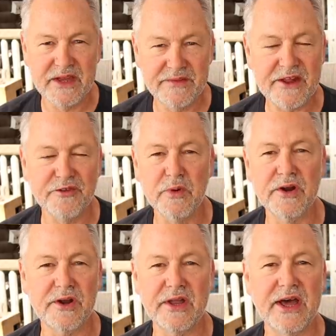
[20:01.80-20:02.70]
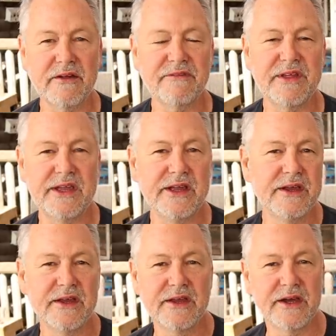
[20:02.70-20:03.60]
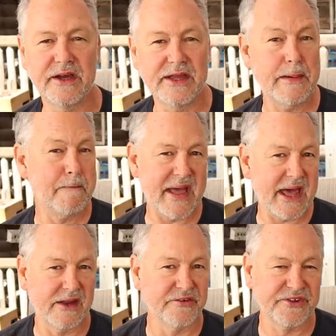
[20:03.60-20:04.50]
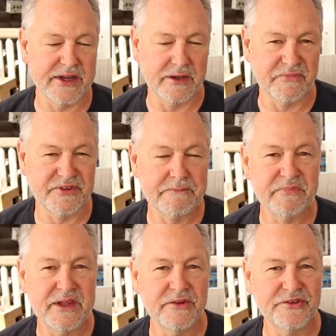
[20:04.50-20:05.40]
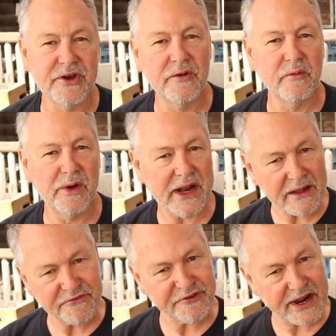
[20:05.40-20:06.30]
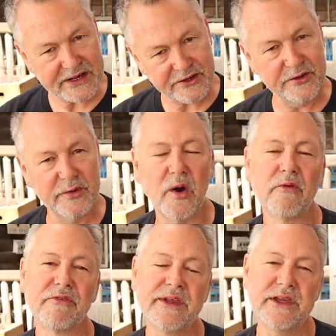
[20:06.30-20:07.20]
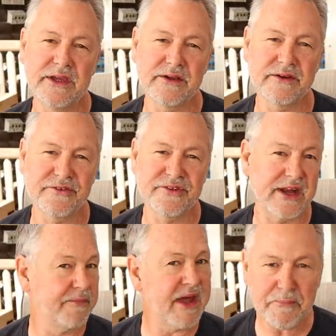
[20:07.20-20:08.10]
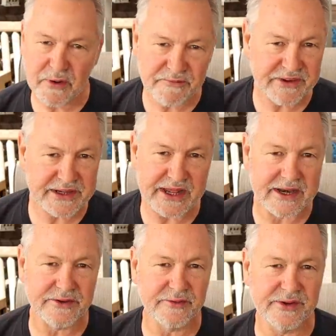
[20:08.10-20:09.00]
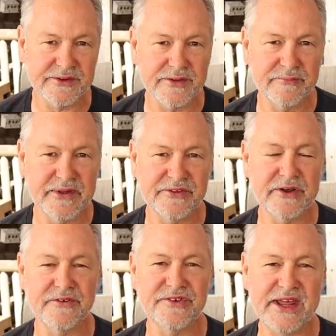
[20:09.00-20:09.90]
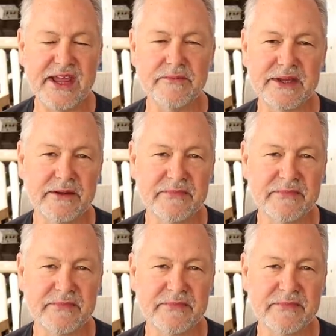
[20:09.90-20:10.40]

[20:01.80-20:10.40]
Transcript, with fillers: And that's where a lot of the imbalance comes. So what I've tried to do over the years, and I'm not perfect at it, don't misunderstand me.